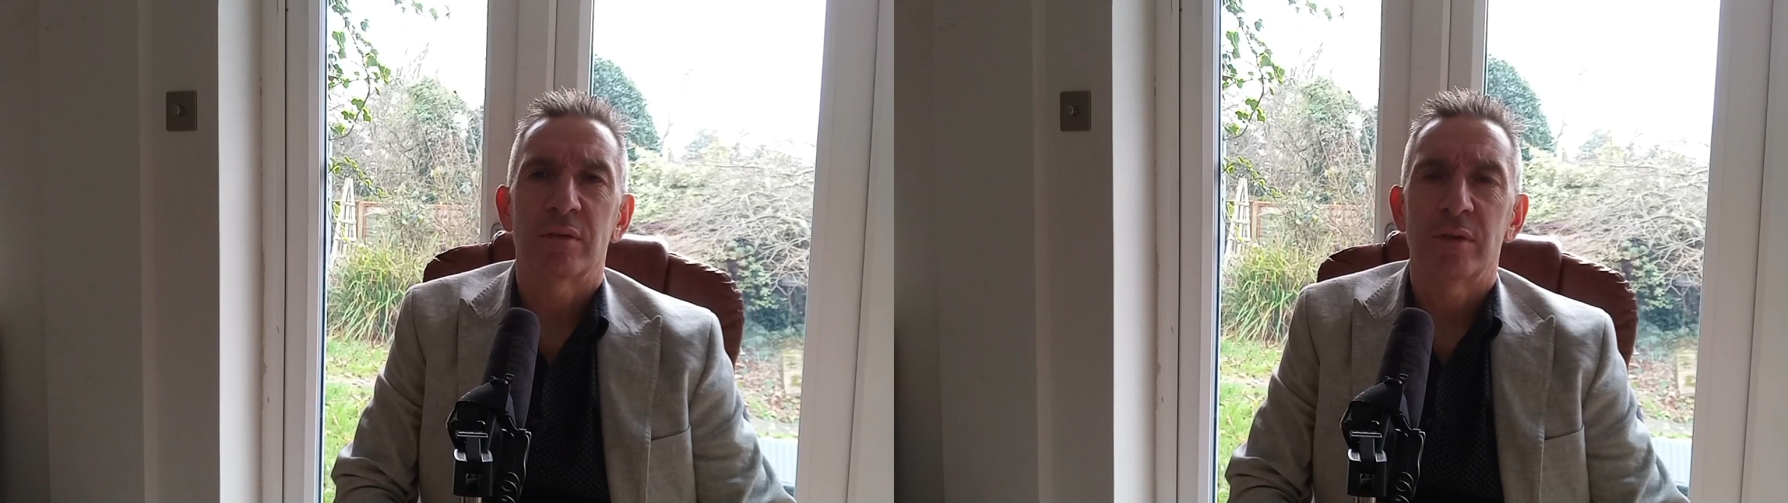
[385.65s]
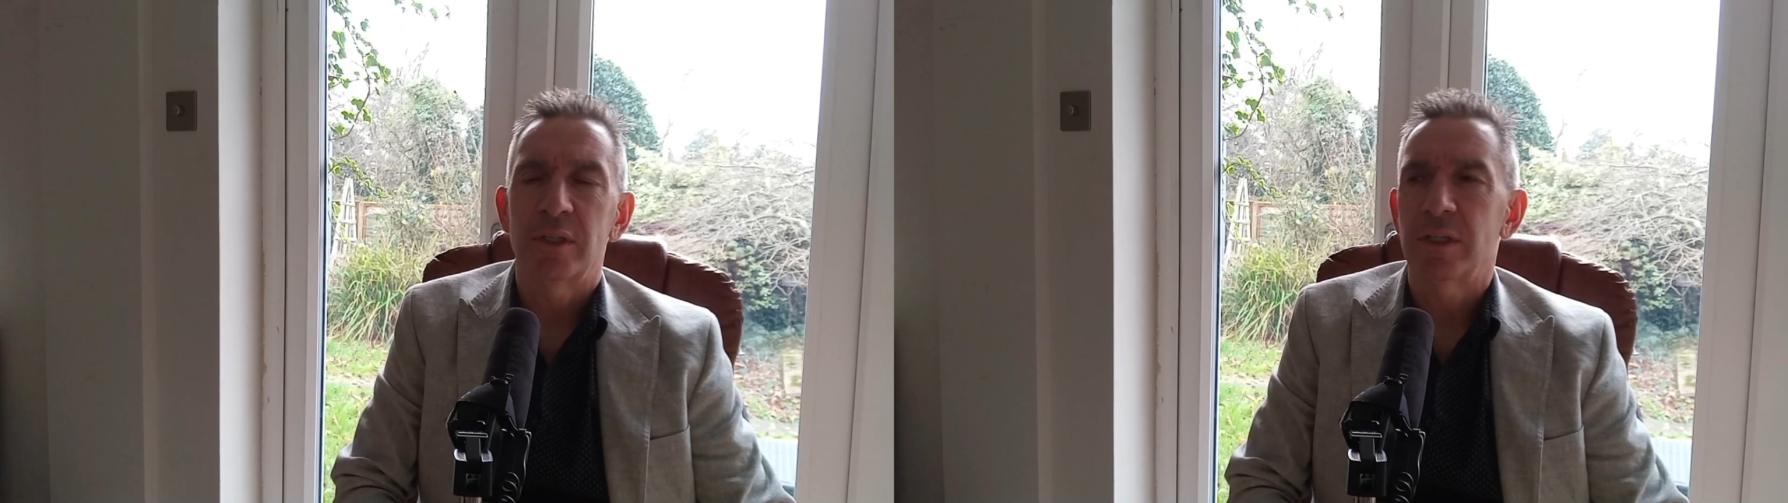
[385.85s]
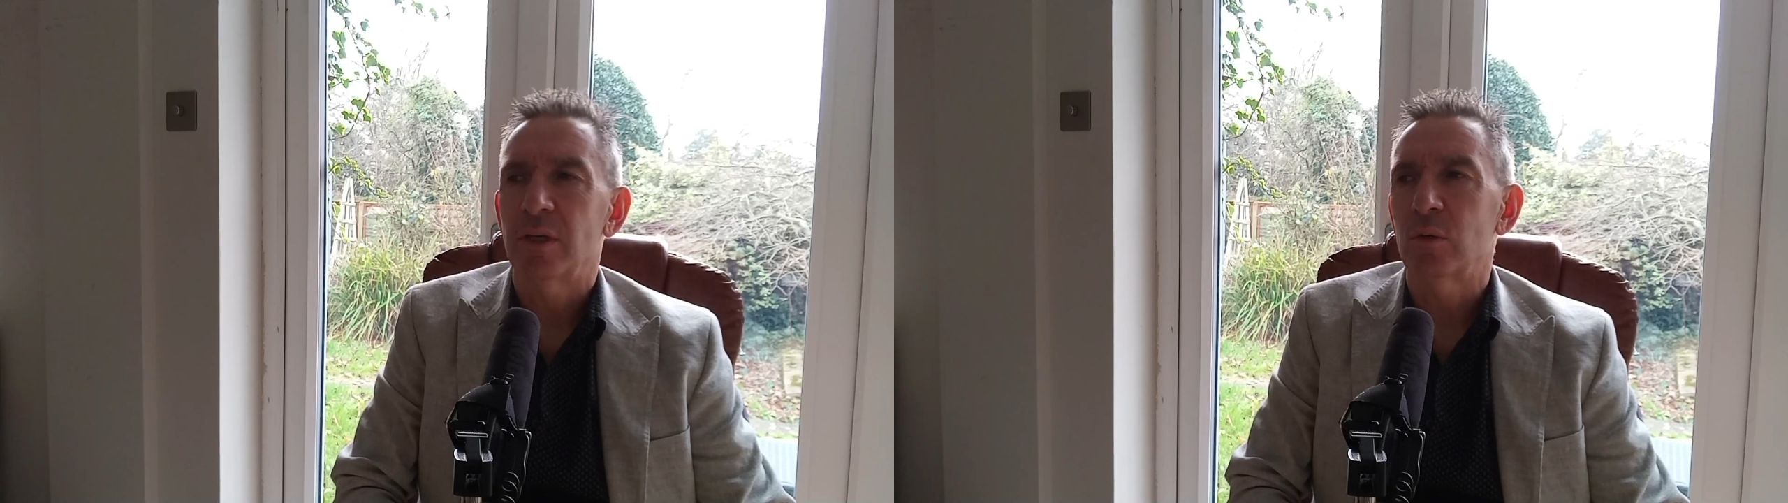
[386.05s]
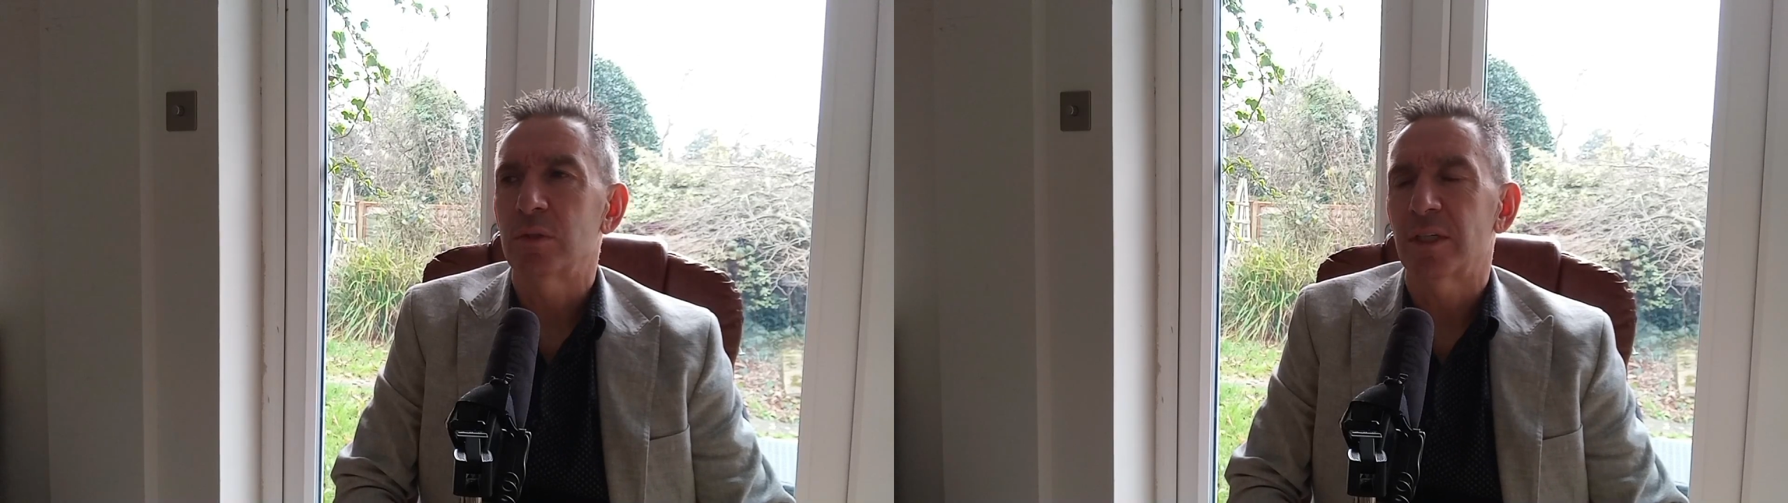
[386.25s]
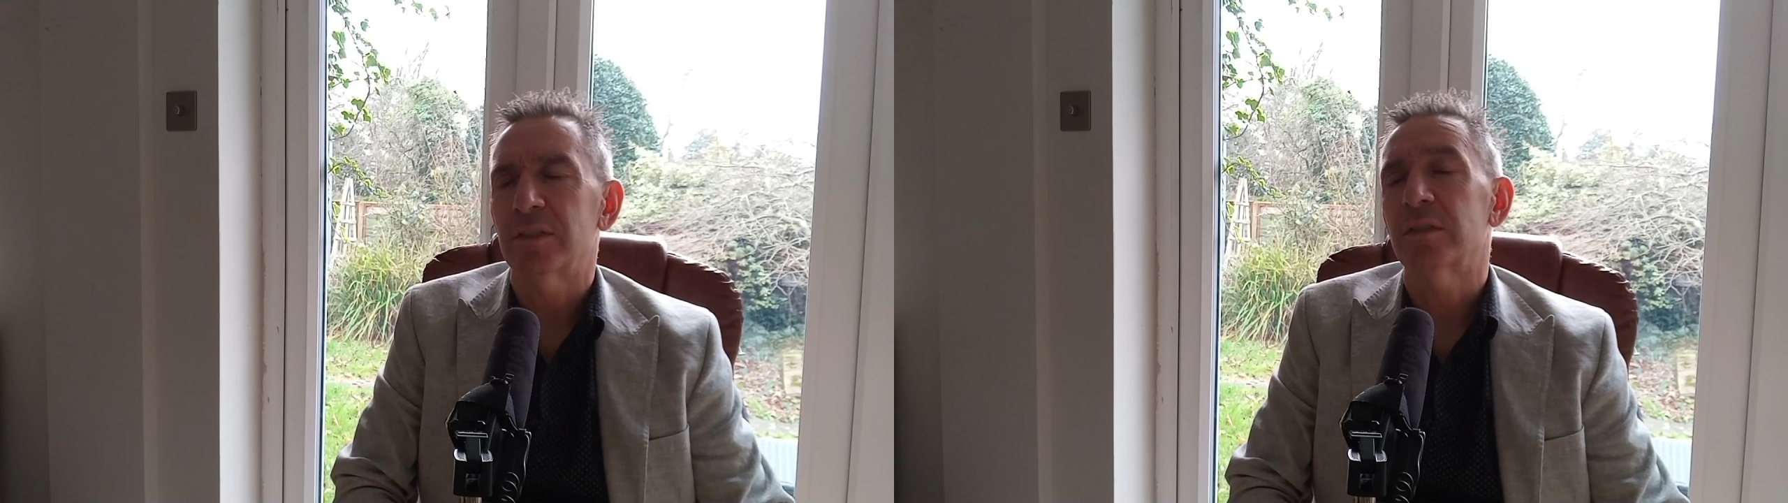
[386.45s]
Really, in the old
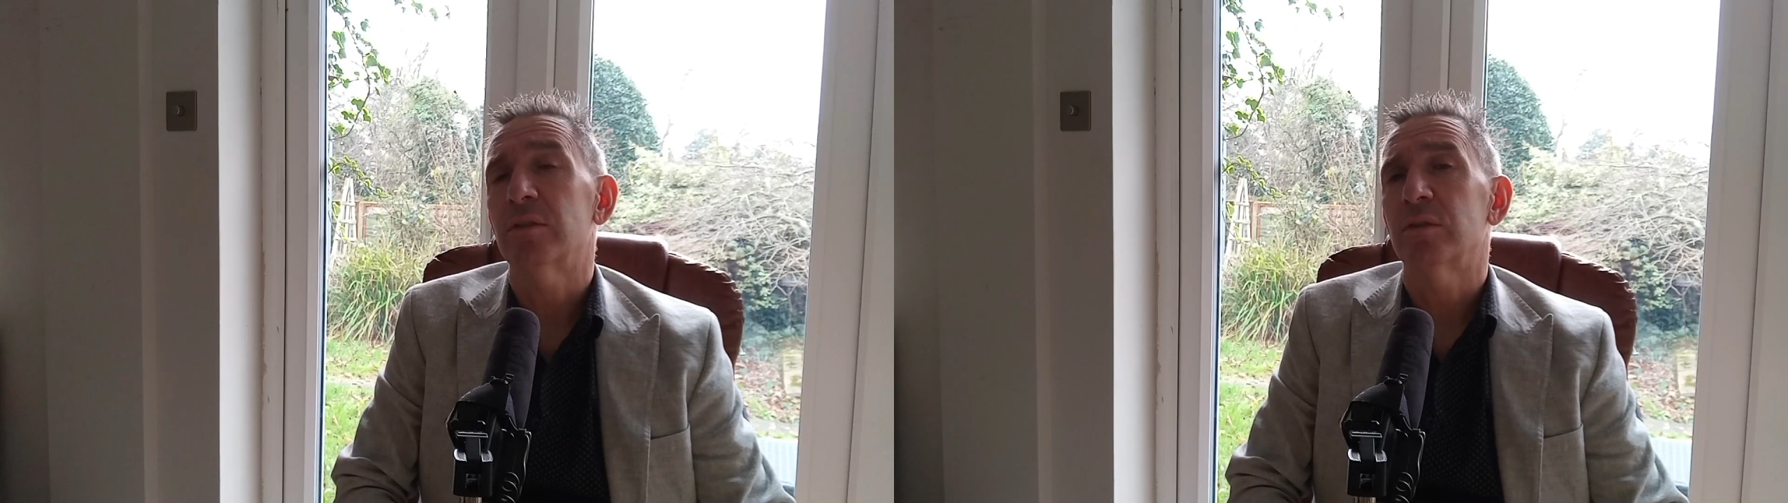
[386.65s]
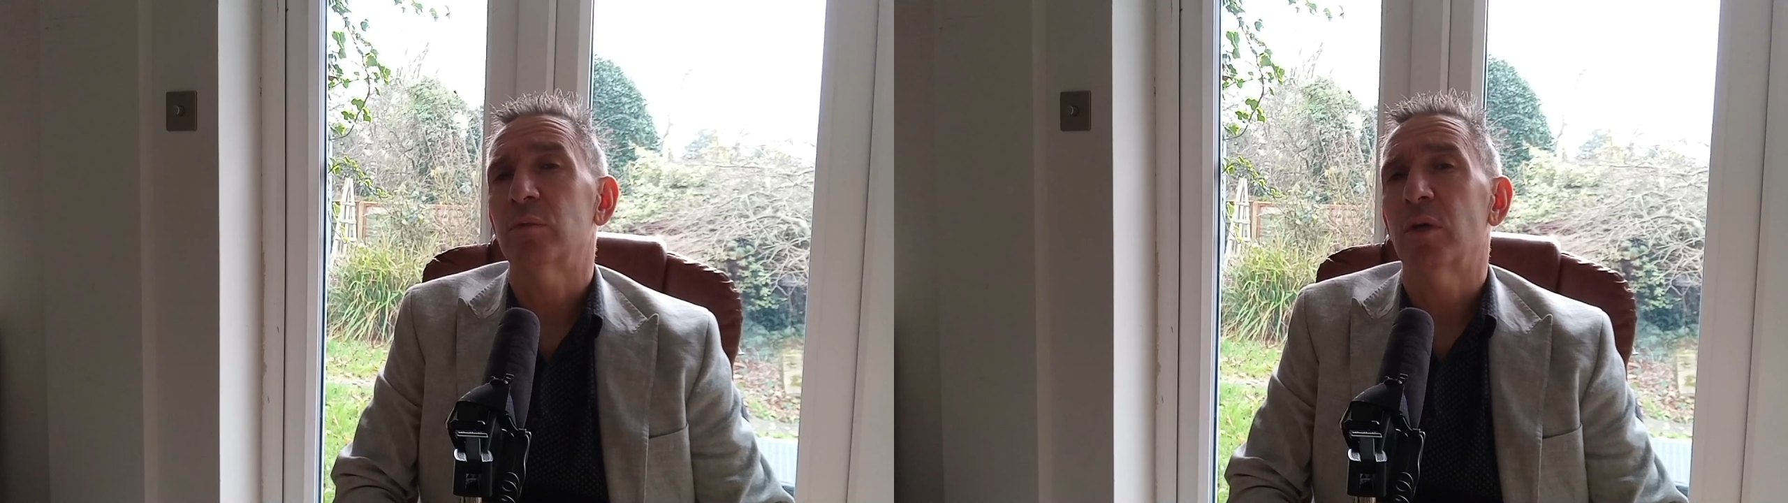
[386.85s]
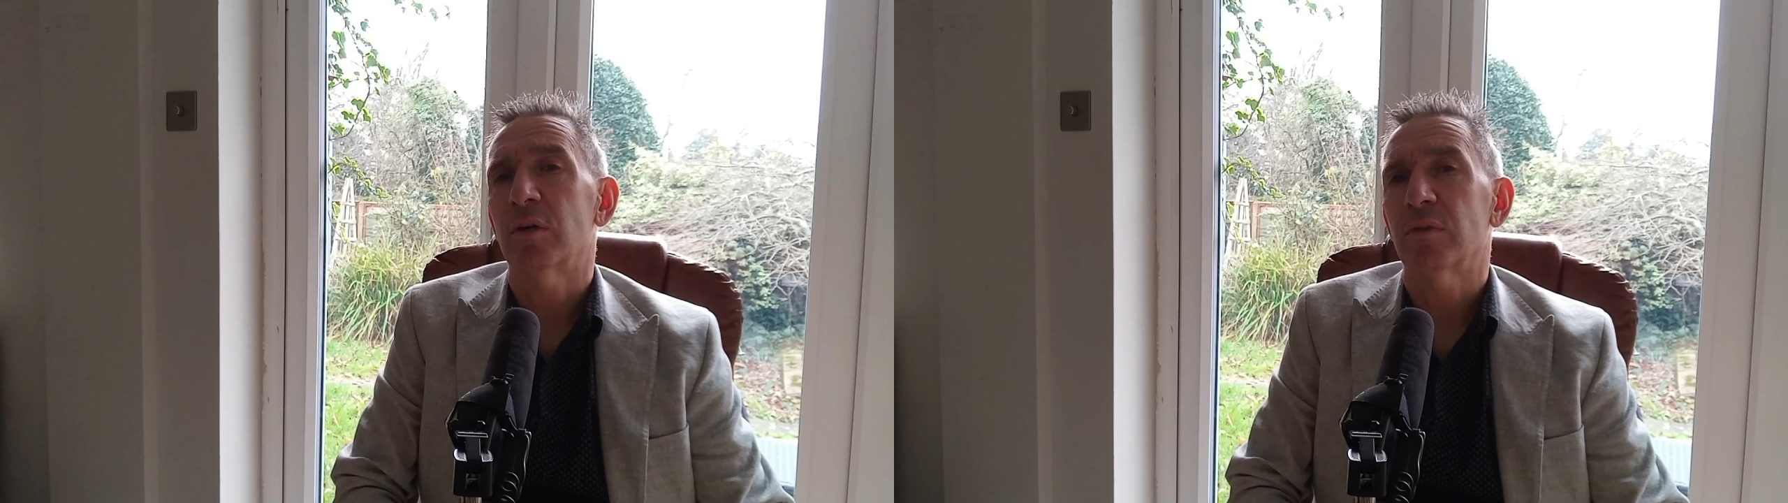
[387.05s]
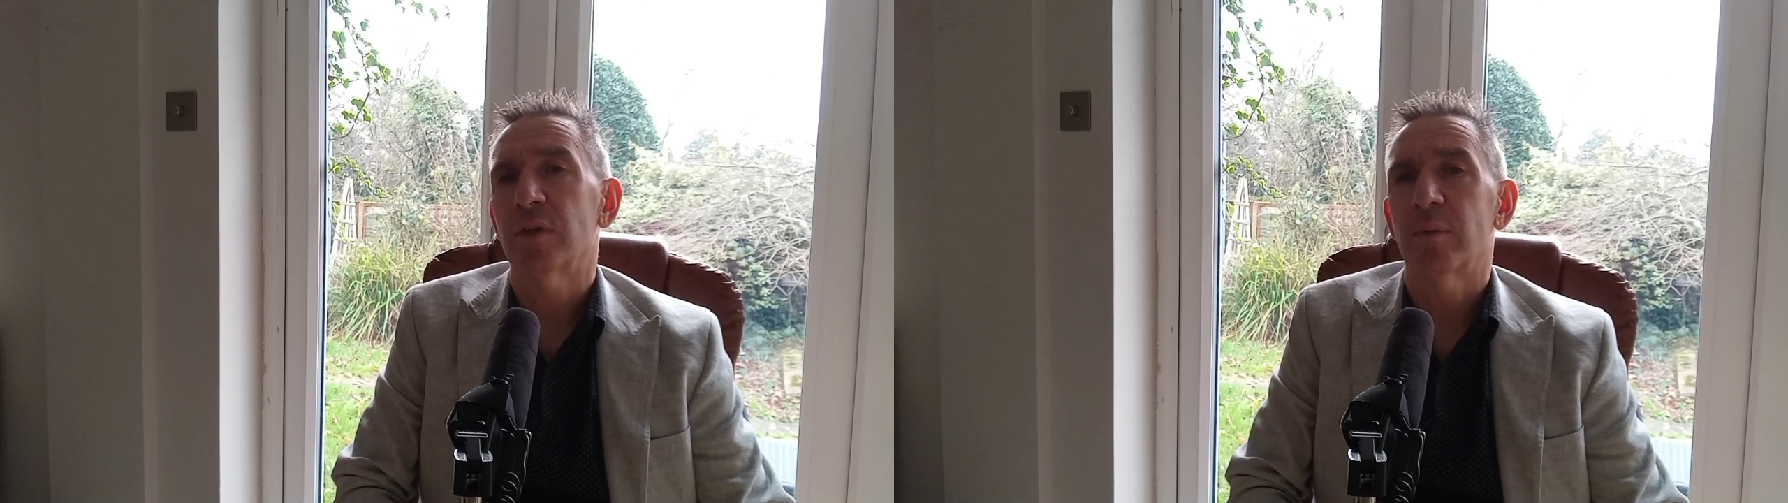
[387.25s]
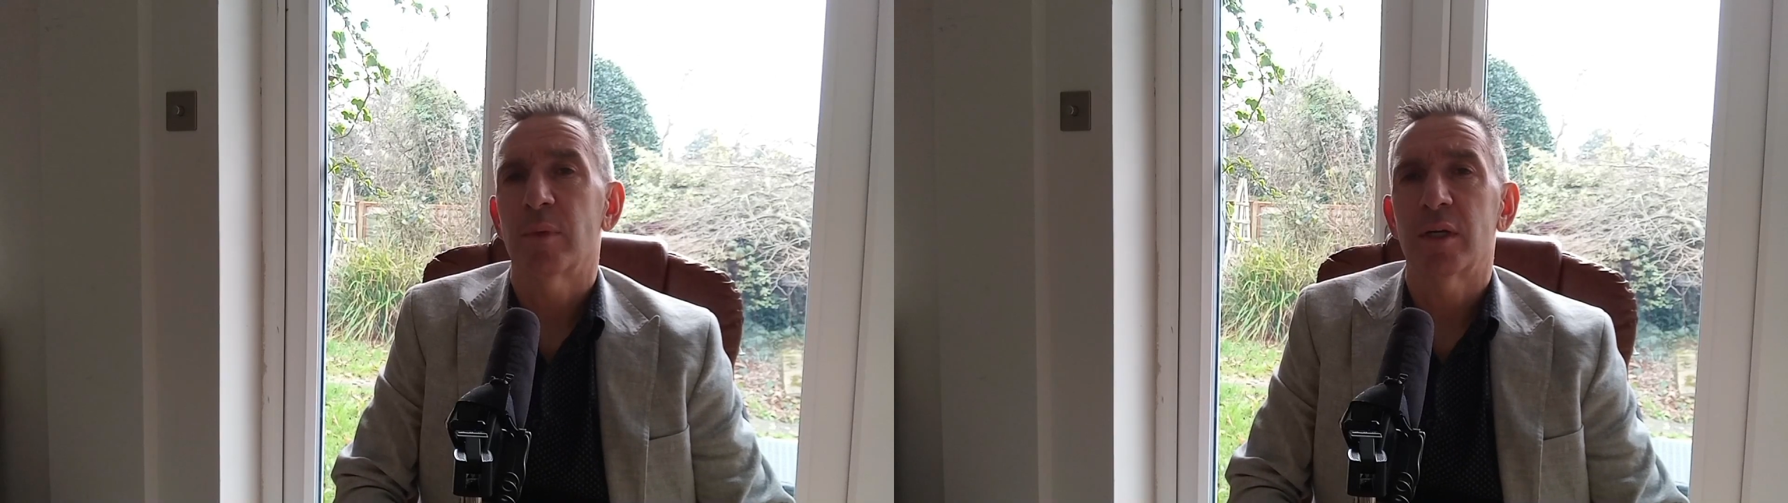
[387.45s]
days, they used to work for
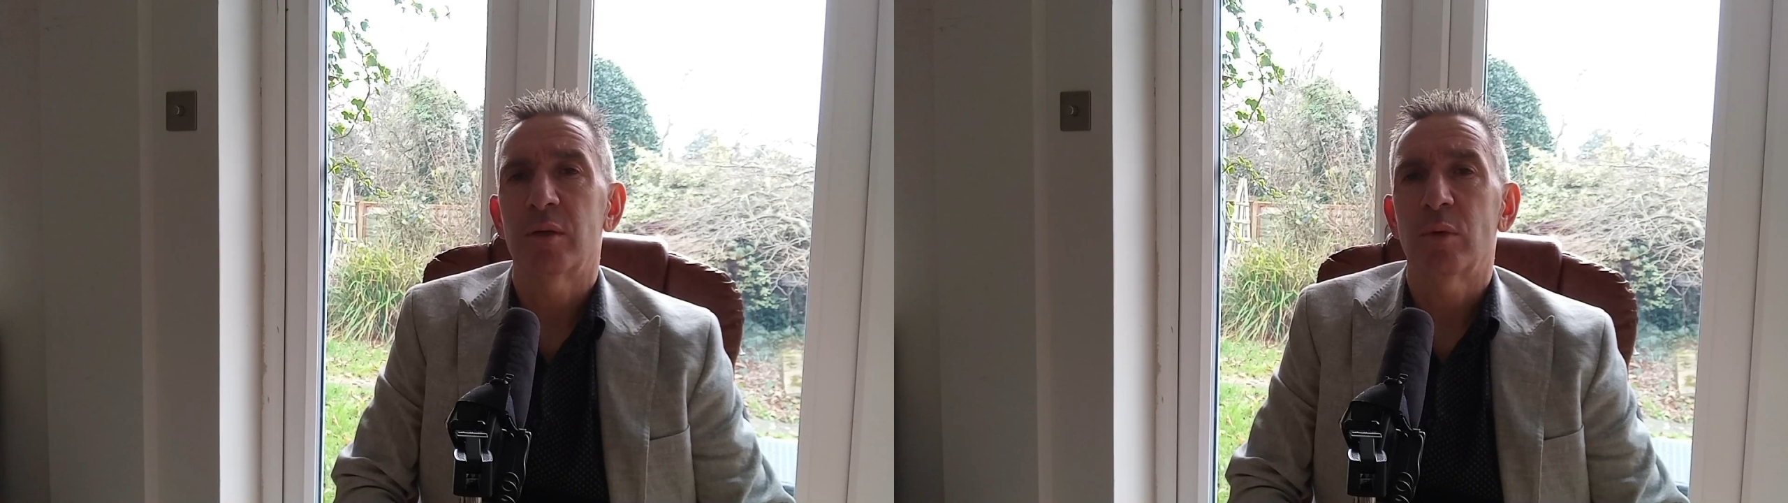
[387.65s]
their money.